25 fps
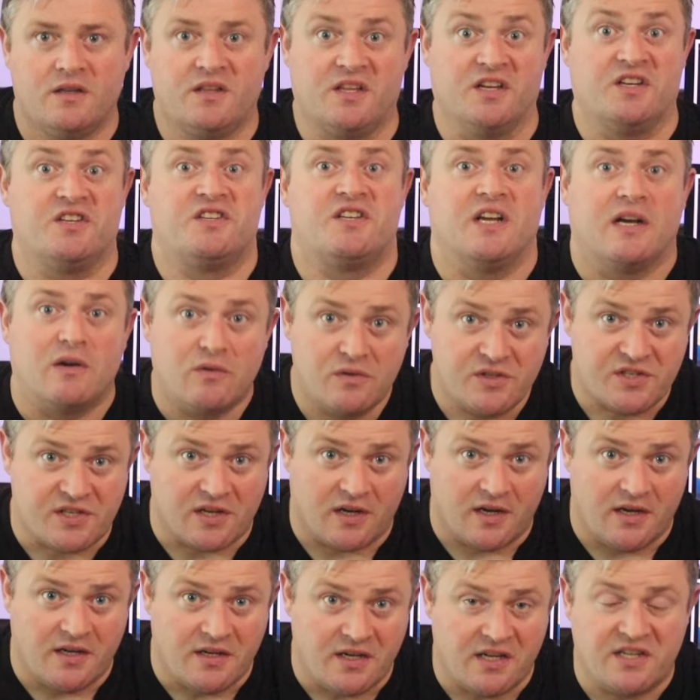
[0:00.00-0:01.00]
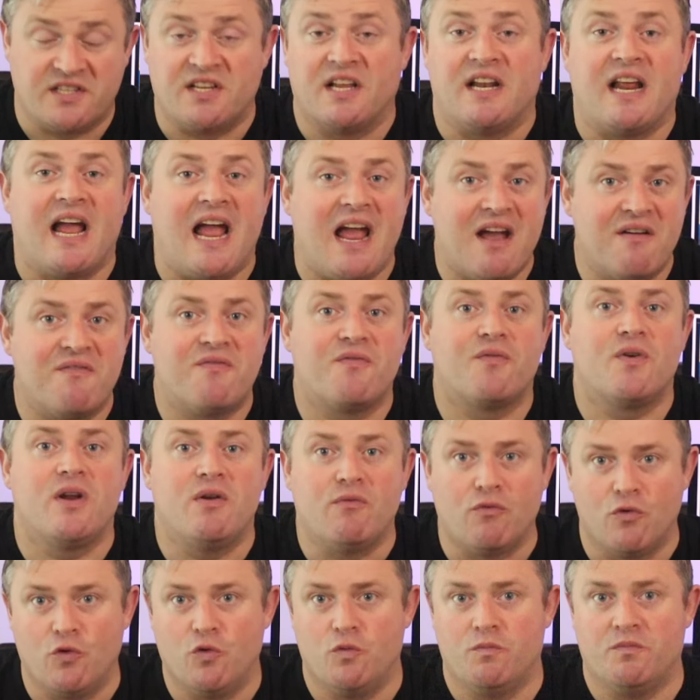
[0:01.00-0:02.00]
The downside is that every
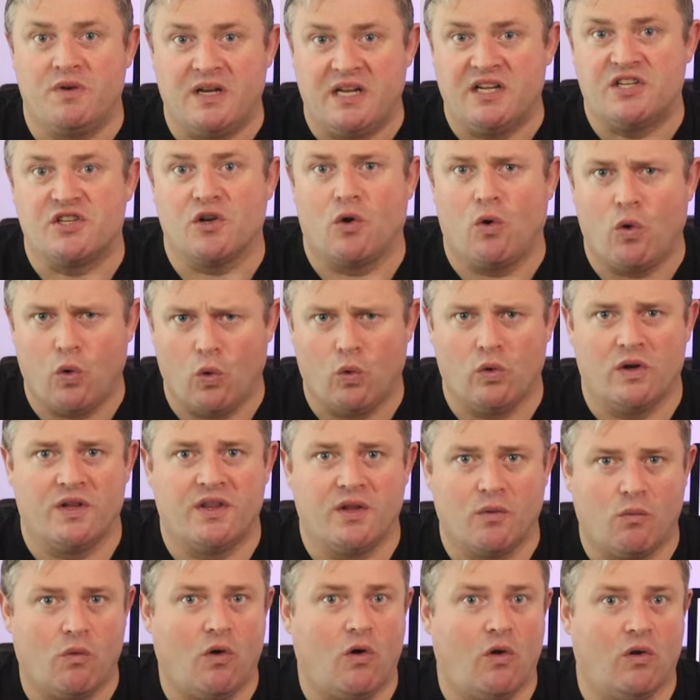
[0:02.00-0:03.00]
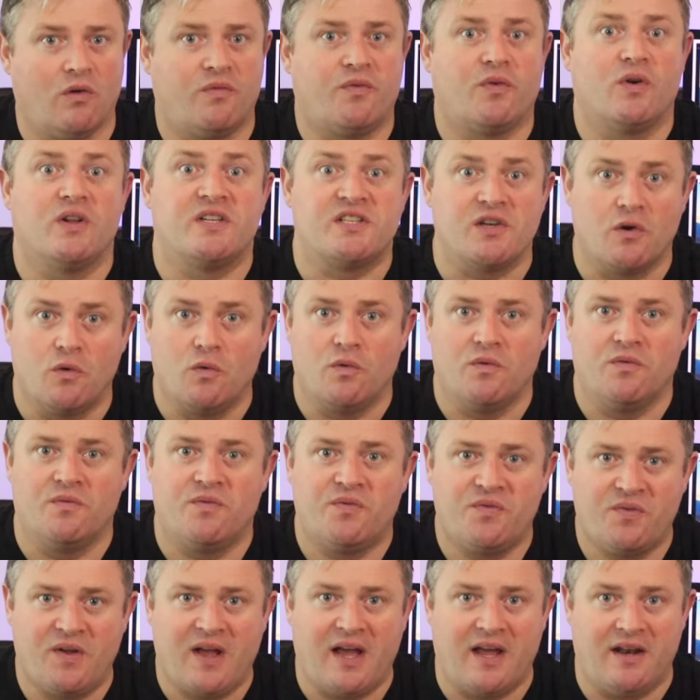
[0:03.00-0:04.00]
room needs a hole in the wall for its own
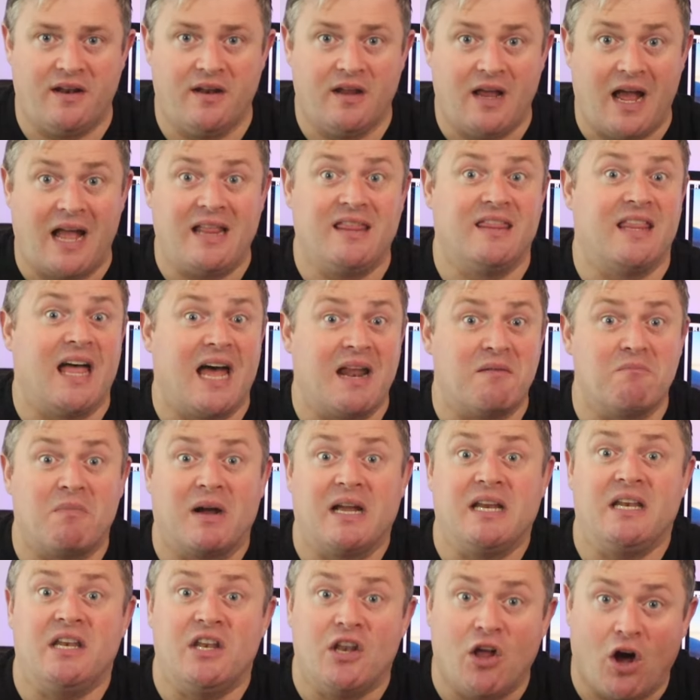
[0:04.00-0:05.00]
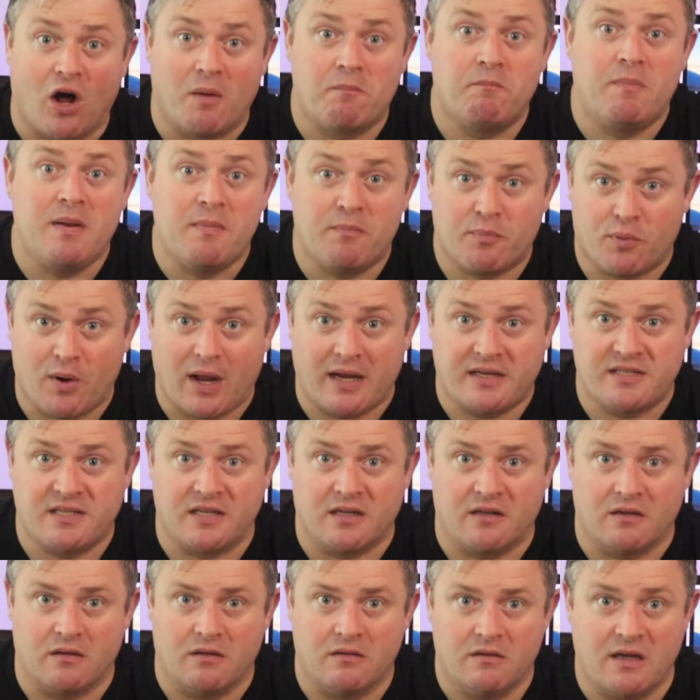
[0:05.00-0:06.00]
fan, and that might not be
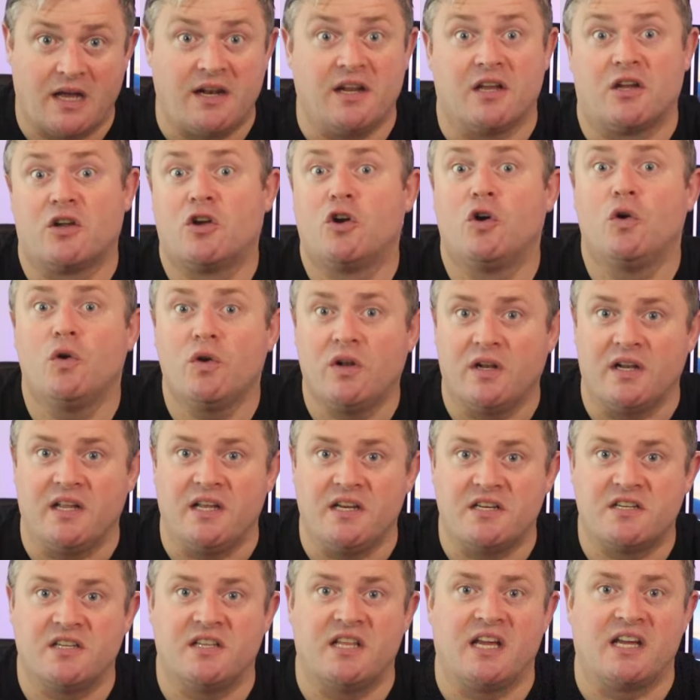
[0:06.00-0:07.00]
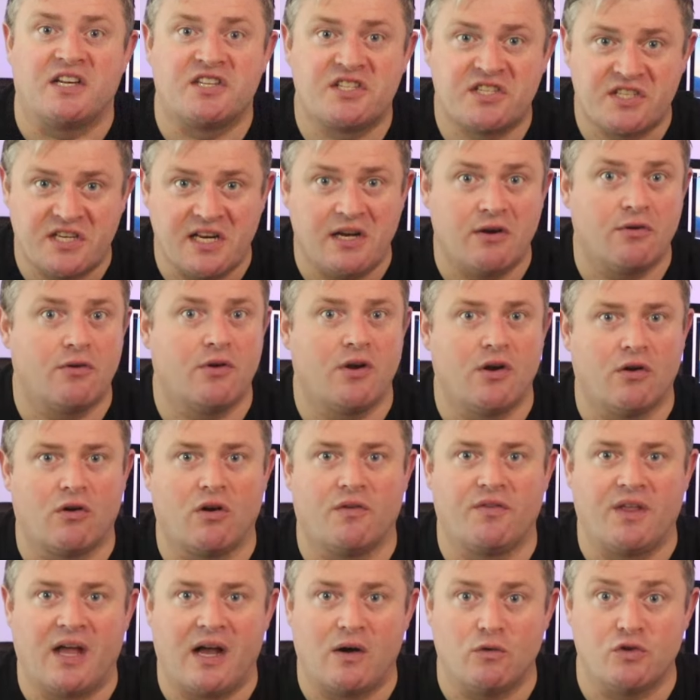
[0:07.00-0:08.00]
practical, and it could lead to the exterior
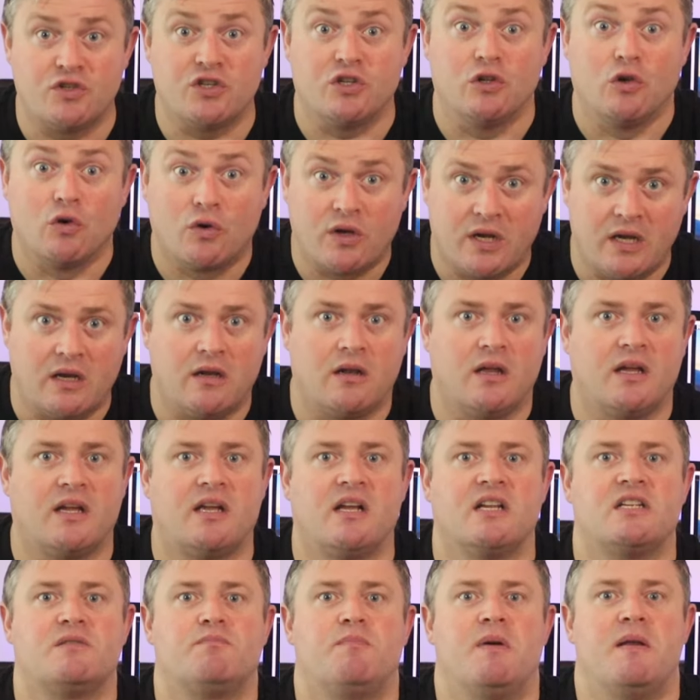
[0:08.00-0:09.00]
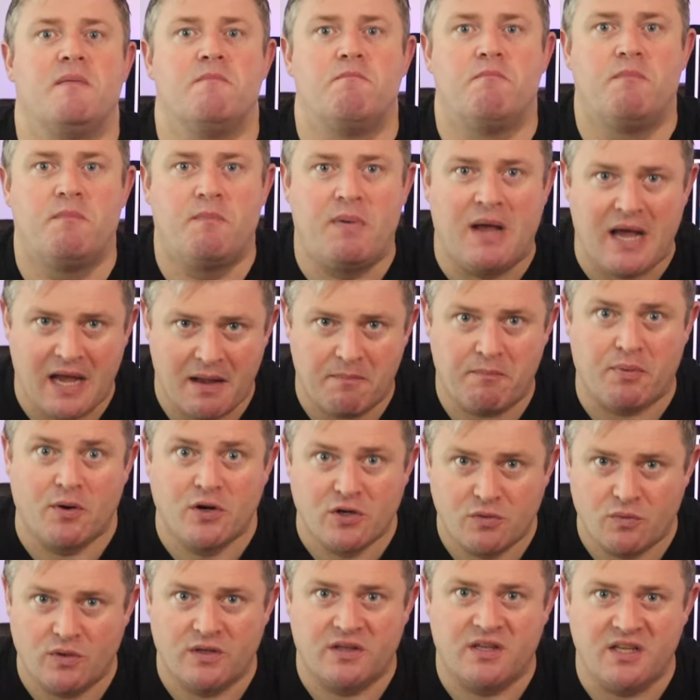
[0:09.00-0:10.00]
of the house looking like it's been
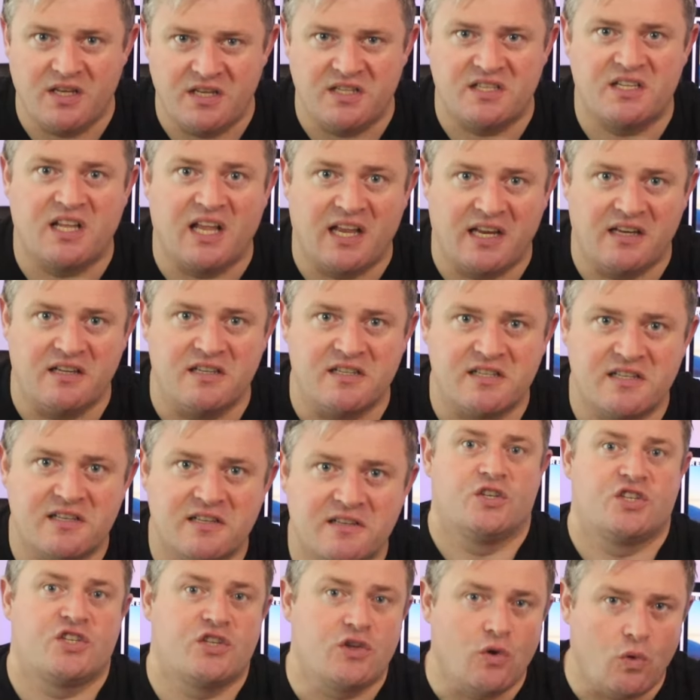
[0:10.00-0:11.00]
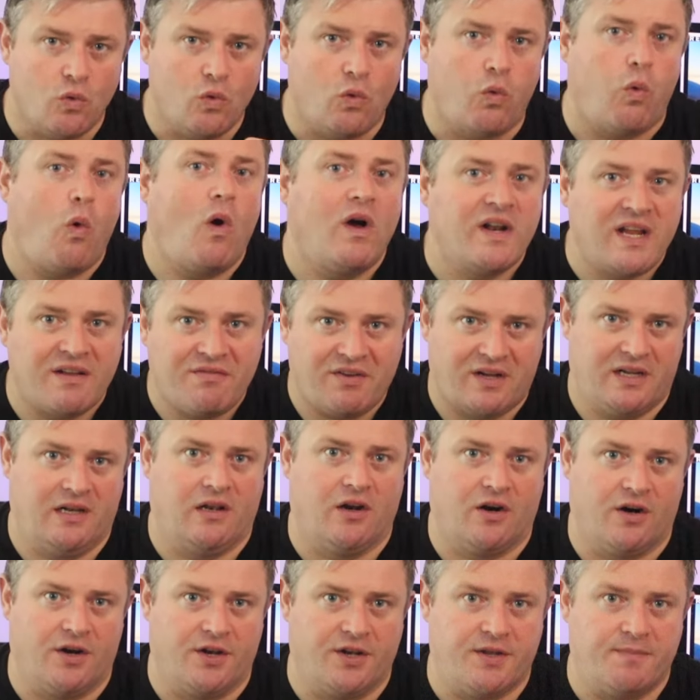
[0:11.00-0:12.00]
peppered with these things. So what have I
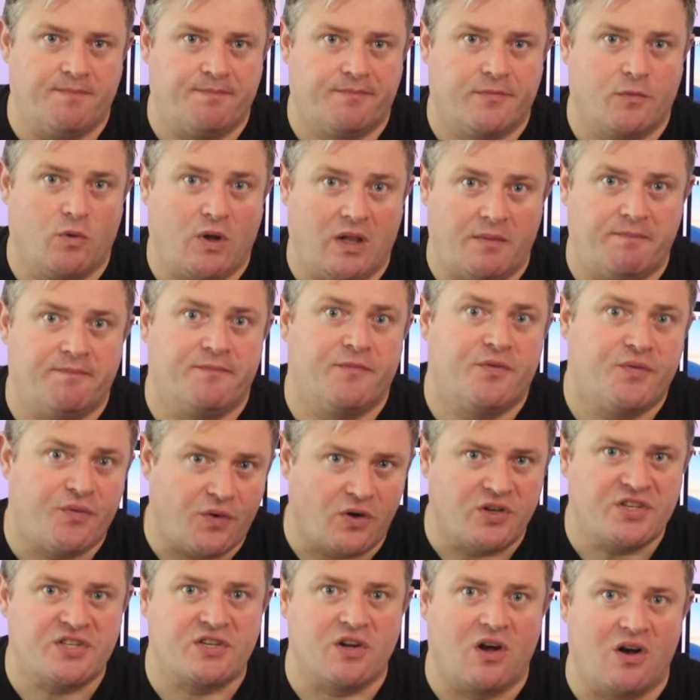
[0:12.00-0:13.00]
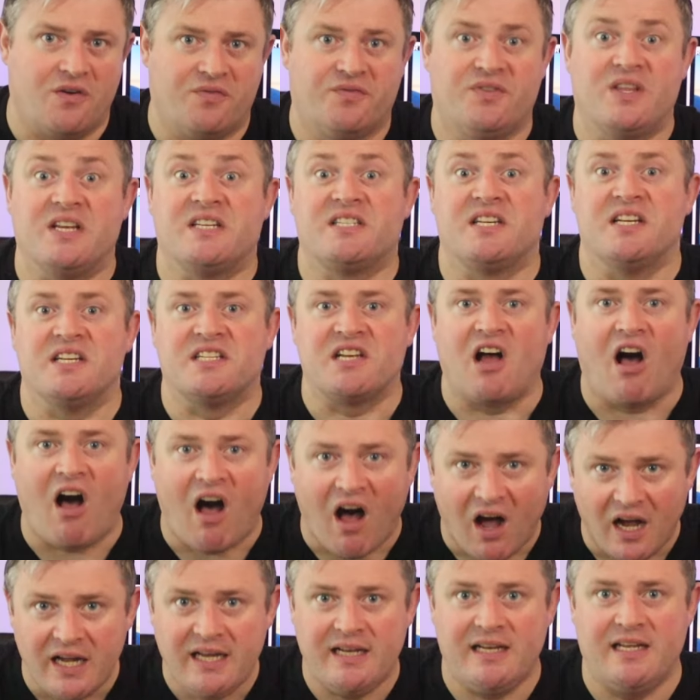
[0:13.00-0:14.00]
learned? Well, first off, this is
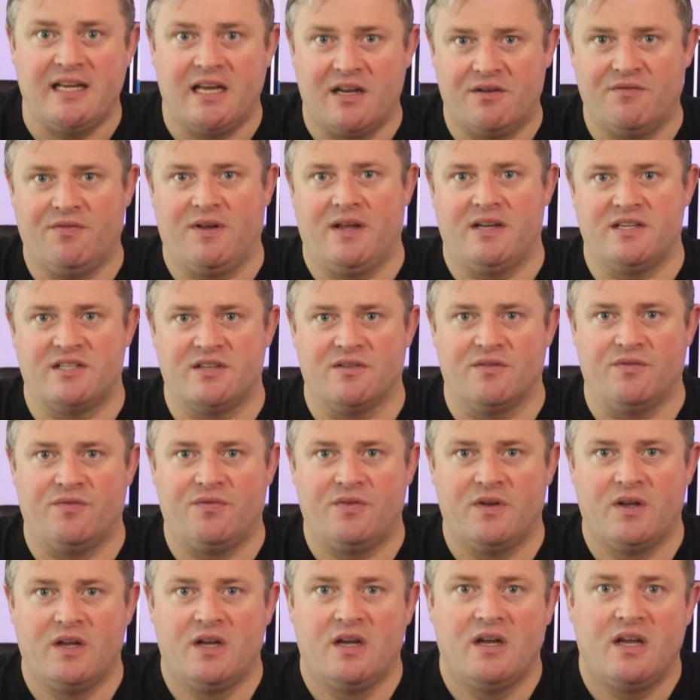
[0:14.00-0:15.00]
highly invasive.